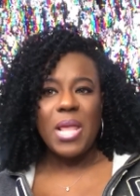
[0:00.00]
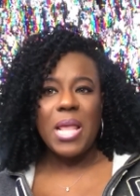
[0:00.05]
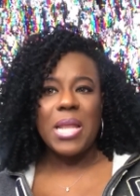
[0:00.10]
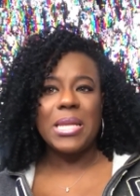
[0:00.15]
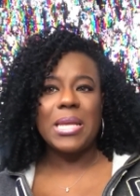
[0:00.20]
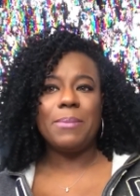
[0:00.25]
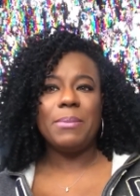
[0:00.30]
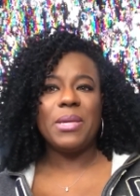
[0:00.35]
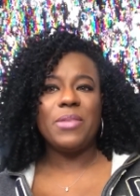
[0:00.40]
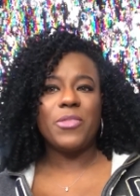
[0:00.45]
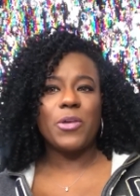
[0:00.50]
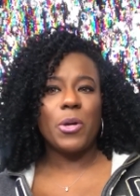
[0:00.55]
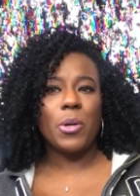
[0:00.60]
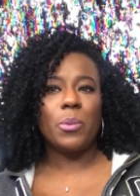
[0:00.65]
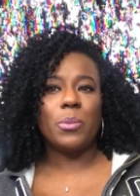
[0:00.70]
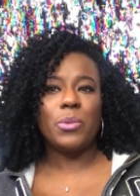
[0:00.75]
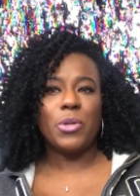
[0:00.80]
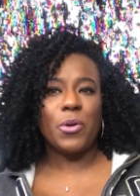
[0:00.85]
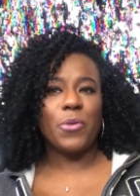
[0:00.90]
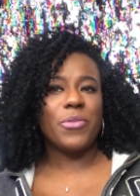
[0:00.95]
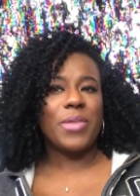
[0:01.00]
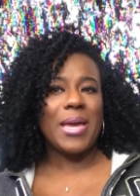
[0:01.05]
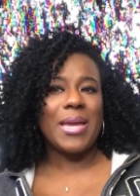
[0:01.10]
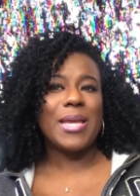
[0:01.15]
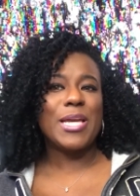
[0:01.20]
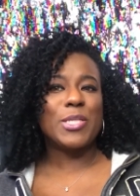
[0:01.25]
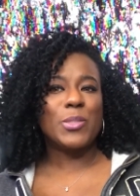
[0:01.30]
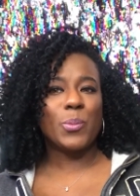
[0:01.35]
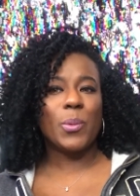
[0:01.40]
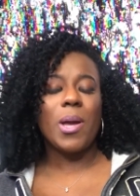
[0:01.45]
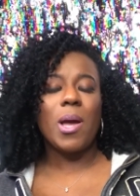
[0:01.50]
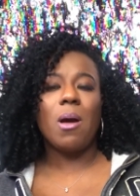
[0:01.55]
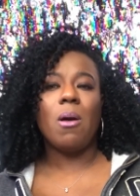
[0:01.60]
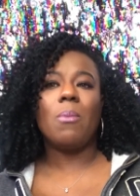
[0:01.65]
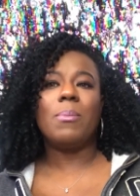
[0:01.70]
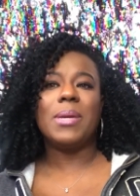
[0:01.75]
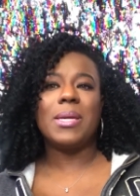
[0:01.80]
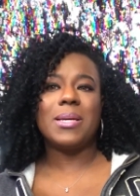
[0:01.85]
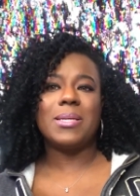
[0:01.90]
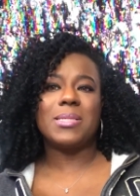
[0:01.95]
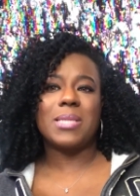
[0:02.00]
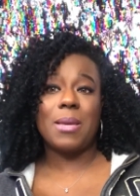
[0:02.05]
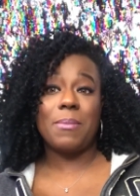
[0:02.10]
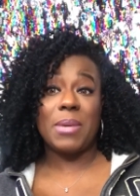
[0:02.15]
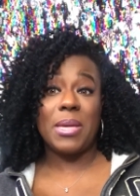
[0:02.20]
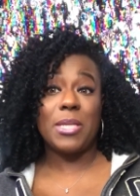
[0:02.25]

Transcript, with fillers: let me though know that as well, because I'm